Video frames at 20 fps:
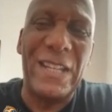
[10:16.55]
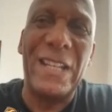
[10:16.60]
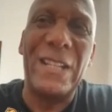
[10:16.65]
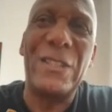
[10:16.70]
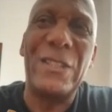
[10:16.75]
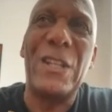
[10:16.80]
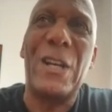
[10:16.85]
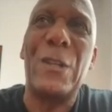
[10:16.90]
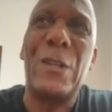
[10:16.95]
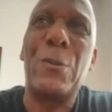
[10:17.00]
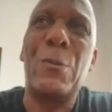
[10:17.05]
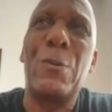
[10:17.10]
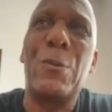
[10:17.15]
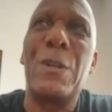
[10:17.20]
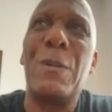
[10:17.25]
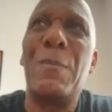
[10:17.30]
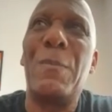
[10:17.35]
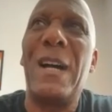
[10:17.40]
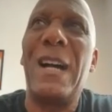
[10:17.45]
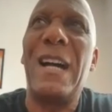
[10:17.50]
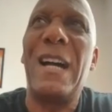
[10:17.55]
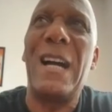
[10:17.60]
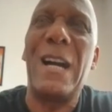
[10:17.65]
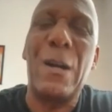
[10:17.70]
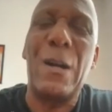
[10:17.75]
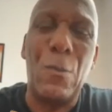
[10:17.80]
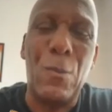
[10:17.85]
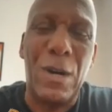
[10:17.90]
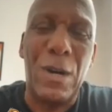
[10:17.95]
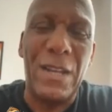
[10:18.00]
Let's start talking about
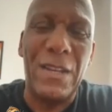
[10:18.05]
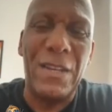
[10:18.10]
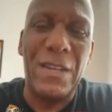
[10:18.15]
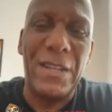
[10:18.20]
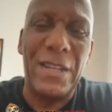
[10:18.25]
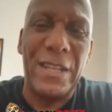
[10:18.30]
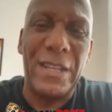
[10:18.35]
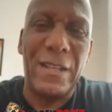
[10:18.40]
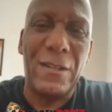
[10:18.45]
Akinwande,